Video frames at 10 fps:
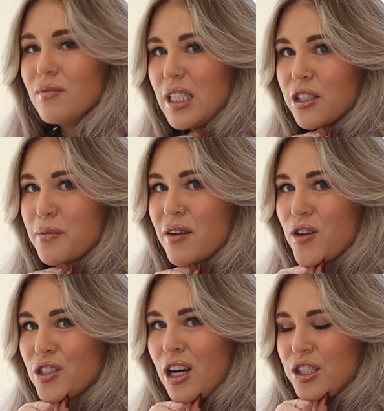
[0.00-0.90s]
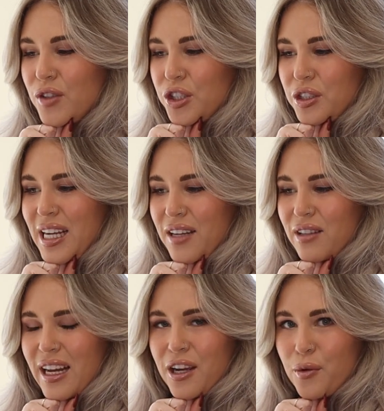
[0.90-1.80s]
Here's my first controversial take of the
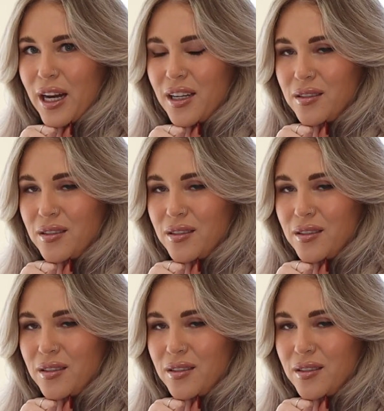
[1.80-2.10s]
day. You ready?